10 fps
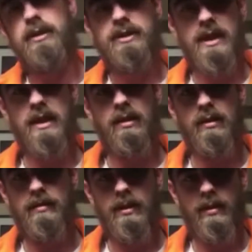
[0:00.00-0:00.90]
video is taking a
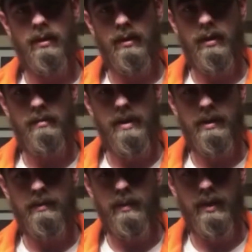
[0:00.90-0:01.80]
little bit longer to come
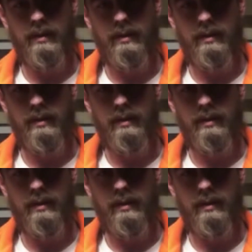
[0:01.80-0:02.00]
out with